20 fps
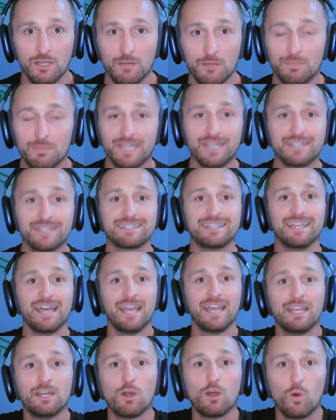because
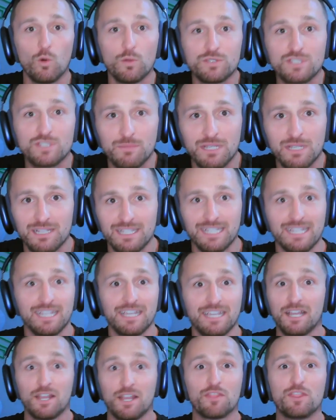then
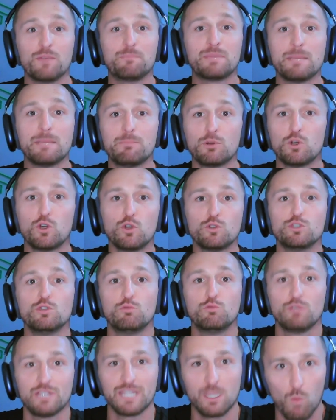ultimately the people who you
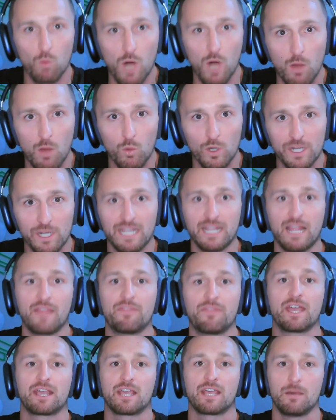really want working at
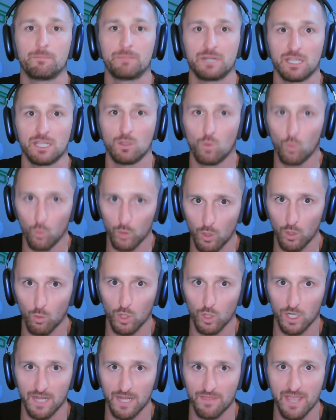that company will
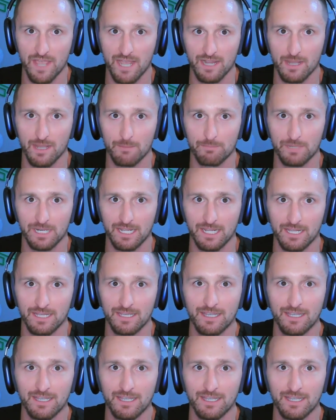work at that company.